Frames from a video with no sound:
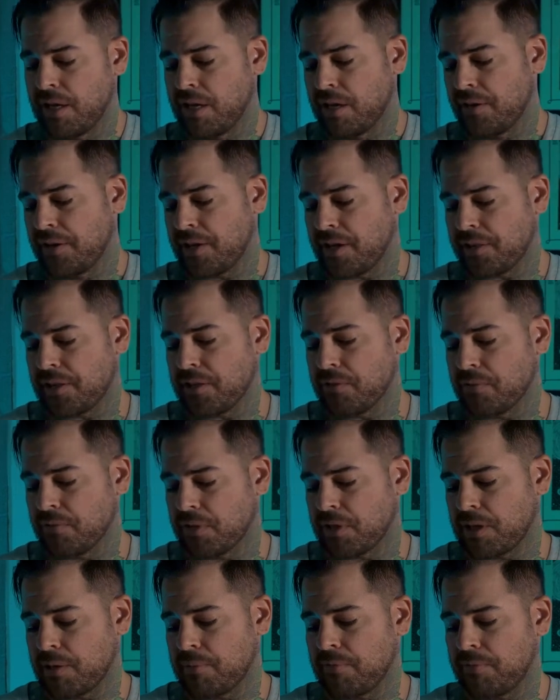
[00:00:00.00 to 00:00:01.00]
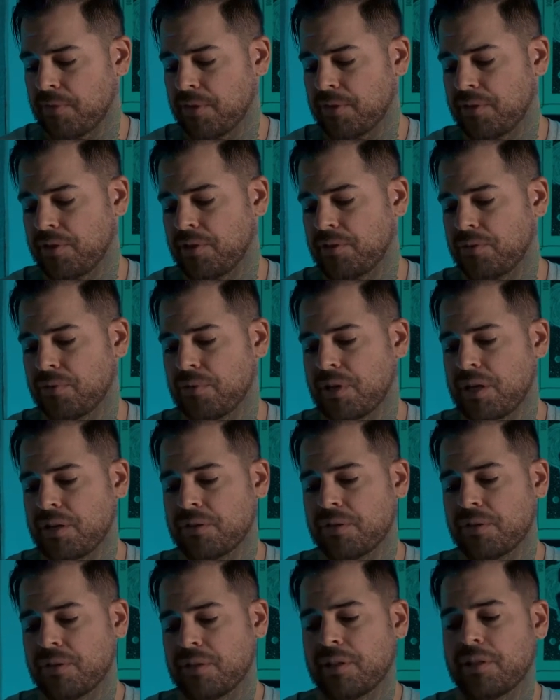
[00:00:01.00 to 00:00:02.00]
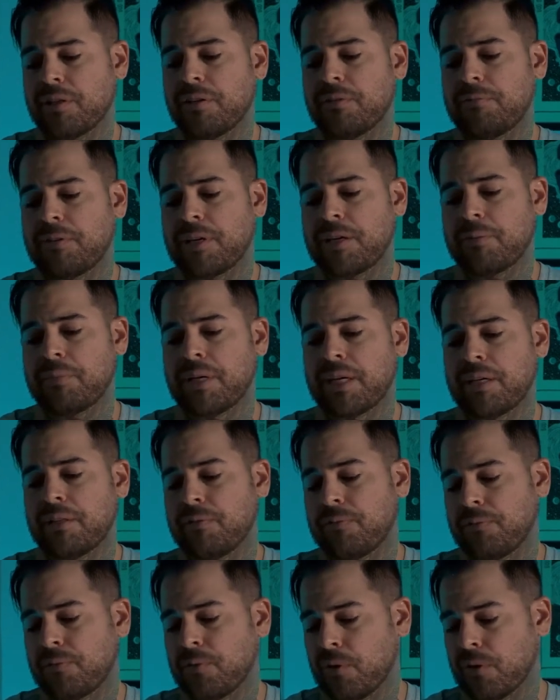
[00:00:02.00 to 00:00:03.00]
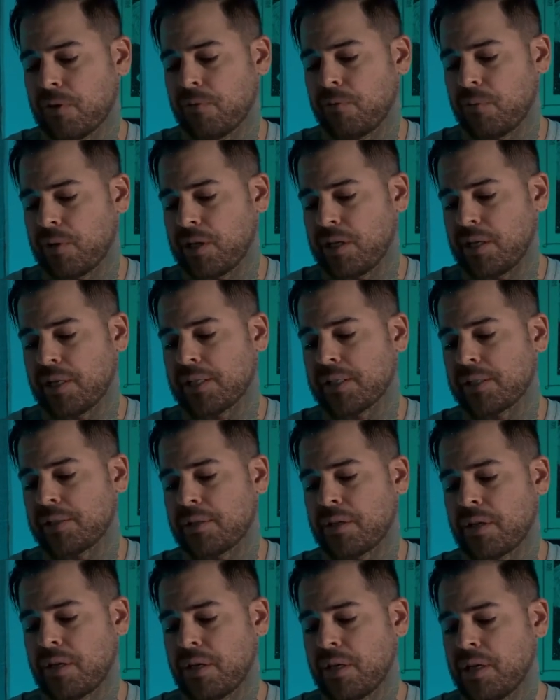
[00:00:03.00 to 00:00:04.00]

Nothing will come of this situation, clarified by the 4 of Wands.